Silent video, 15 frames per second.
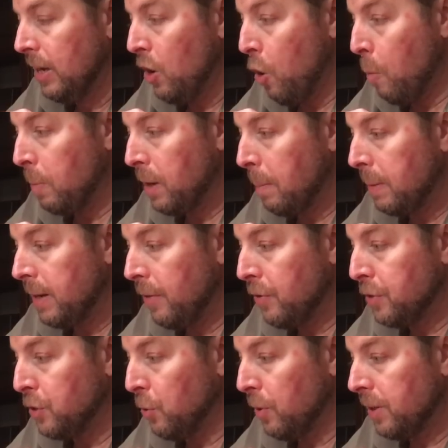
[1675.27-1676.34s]
open up another
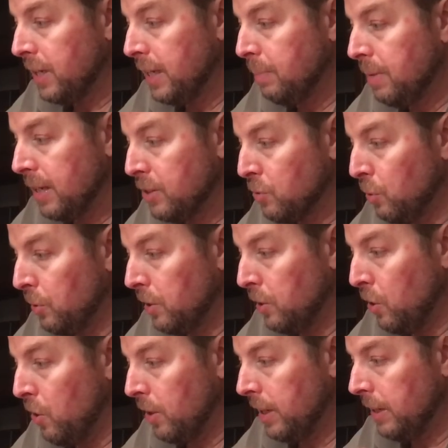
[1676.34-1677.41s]
door and keep things rolling
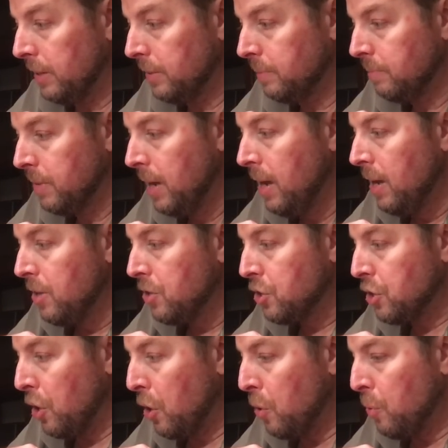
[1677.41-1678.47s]
along here.
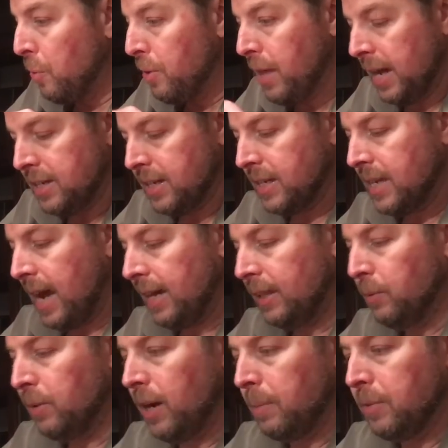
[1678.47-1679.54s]
So that's exactly
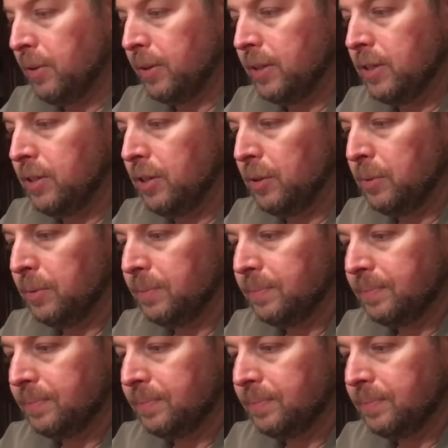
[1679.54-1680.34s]
what I'm going to do.